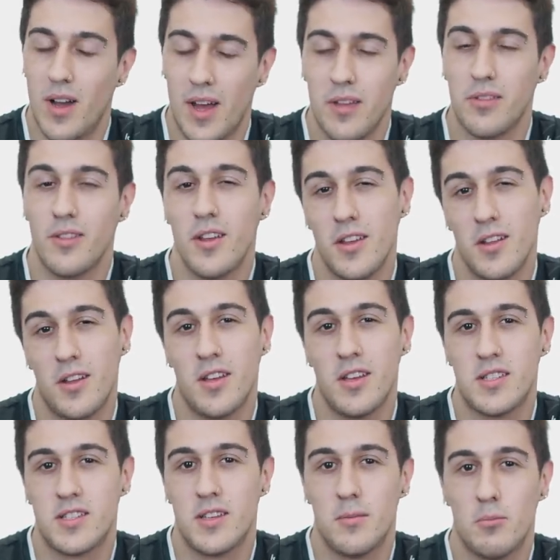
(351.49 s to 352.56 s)
I think
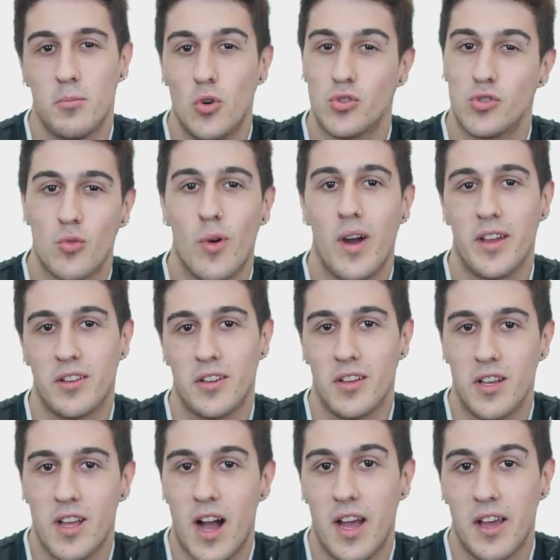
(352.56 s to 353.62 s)
he's the most
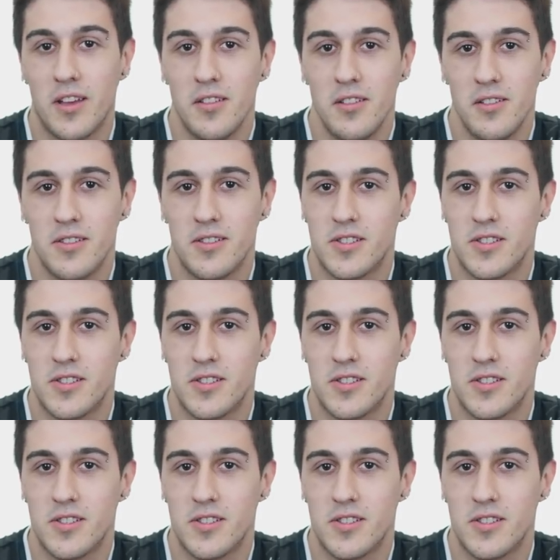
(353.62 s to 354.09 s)
quiet guy.